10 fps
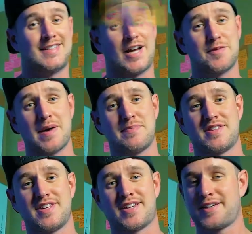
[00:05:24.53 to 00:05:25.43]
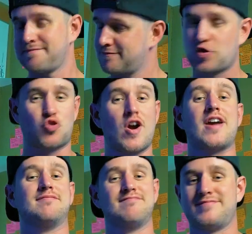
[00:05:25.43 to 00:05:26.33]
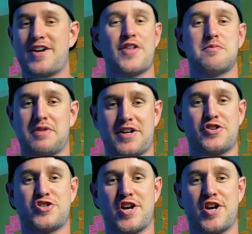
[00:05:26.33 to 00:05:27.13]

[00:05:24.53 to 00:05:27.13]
Now you might be thinking, great, another Blender